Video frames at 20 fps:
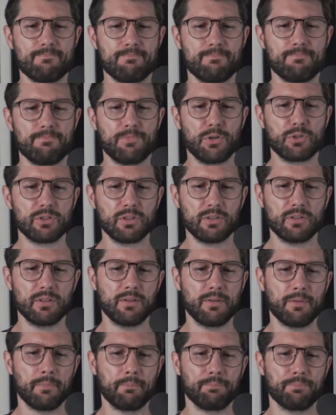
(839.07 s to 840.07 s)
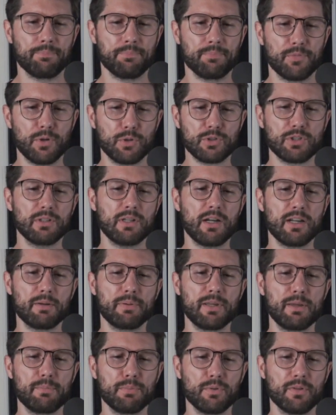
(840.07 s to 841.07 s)
There's a lot of
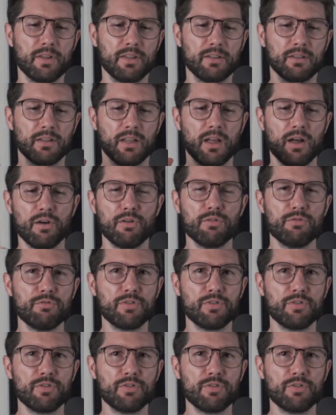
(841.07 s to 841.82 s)
people that love